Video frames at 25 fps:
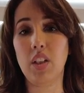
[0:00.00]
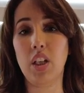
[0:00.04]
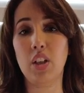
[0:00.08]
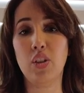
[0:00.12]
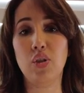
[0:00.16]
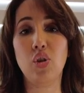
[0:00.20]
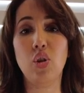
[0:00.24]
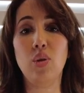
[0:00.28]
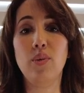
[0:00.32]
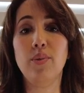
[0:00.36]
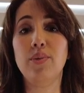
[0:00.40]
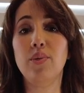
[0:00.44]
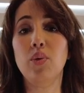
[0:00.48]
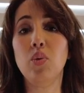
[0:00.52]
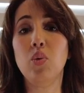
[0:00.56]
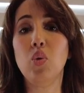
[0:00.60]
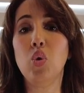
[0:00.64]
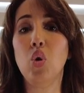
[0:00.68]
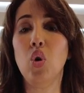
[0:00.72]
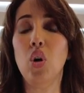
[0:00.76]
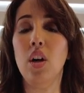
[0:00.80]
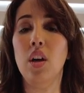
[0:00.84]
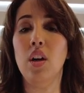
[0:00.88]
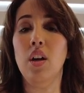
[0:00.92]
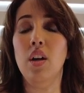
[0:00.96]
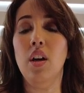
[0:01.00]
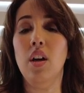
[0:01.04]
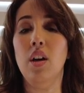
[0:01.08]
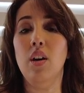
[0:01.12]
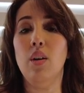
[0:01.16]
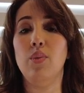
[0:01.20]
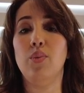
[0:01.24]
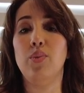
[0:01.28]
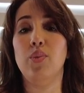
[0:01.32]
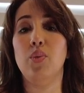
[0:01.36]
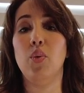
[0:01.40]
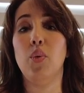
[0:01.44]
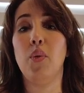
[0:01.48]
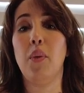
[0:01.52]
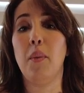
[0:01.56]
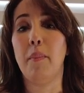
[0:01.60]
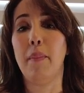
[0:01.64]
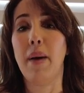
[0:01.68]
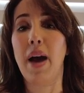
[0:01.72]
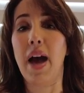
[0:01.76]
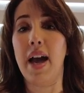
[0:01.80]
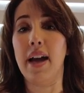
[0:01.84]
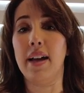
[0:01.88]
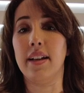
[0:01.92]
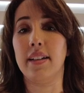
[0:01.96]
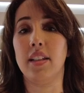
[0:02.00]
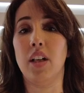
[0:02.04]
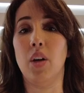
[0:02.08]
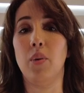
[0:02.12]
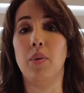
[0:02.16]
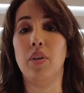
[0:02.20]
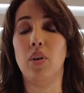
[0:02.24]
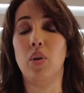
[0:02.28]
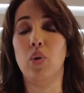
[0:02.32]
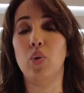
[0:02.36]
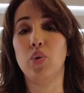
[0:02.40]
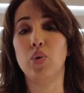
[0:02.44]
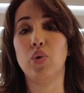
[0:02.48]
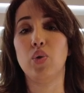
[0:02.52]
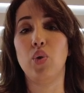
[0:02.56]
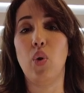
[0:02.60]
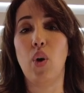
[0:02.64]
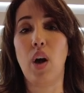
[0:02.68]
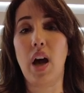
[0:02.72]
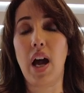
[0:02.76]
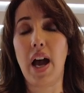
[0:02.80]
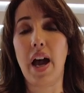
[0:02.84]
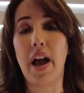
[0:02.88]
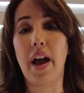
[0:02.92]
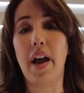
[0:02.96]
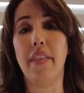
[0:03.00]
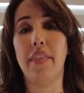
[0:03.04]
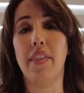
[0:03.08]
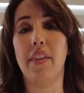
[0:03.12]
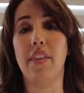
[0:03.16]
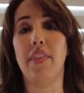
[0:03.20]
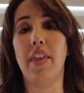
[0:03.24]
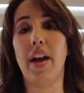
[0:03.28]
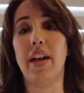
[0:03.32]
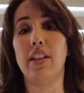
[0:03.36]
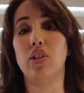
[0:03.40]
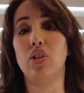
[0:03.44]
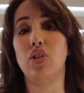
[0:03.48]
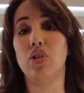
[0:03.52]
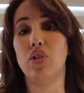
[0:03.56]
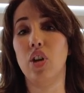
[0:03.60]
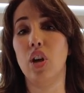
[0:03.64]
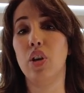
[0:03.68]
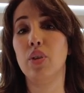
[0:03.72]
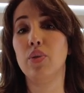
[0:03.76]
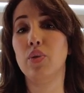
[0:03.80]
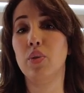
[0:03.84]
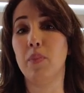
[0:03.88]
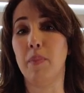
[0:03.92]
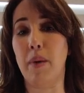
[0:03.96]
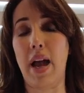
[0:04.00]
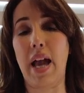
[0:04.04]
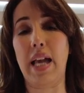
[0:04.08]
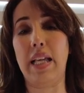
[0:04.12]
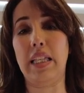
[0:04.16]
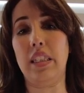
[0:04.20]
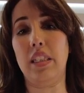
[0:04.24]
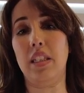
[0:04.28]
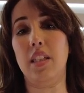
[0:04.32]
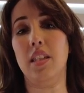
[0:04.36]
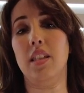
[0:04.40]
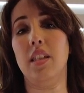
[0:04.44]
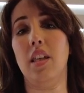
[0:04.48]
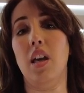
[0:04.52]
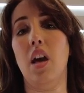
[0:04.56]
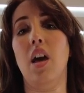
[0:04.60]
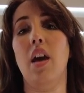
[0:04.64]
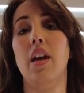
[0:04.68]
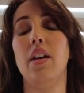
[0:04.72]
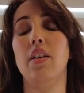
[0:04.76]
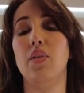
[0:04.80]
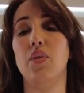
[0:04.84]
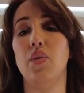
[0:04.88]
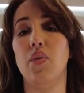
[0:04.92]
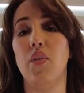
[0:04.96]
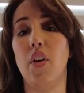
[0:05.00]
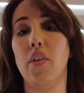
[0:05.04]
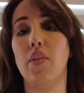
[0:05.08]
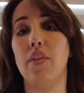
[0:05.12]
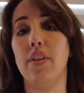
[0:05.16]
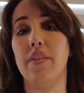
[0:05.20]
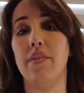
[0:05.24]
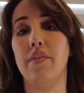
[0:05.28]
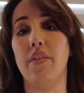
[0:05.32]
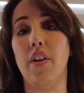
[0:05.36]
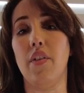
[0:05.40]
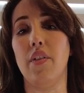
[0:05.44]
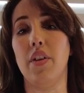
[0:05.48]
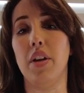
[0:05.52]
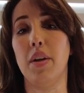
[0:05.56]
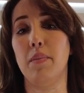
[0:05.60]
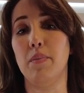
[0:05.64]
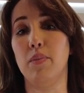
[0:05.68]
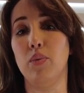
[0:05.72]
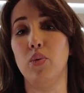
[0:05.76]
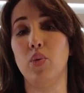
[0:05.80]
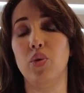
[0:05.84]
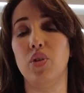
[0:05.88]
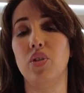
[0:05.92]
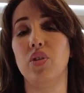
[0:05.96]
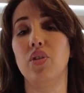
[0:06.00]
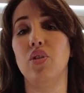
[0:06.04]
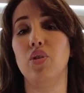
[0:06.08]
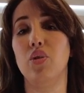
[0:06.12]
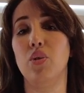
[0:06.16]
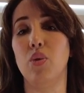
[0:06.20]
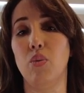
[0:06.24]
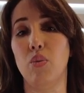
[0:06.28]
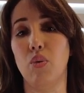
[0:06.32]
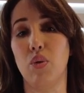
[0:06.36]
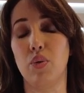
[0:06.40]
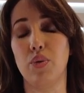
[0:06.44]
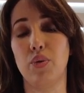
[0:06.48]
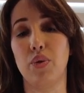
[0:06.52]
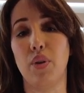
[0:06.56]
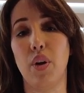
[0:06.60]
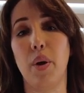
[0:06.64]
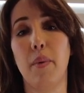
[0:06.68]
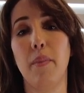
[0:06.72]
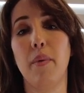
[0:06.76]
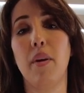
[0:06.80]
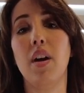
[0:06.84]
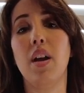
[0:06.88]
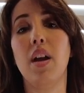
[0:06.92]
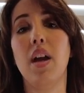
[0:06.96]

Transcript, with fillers: so for for the bags, I want to also add that the tote bag this year is very, very important in your wardrobe.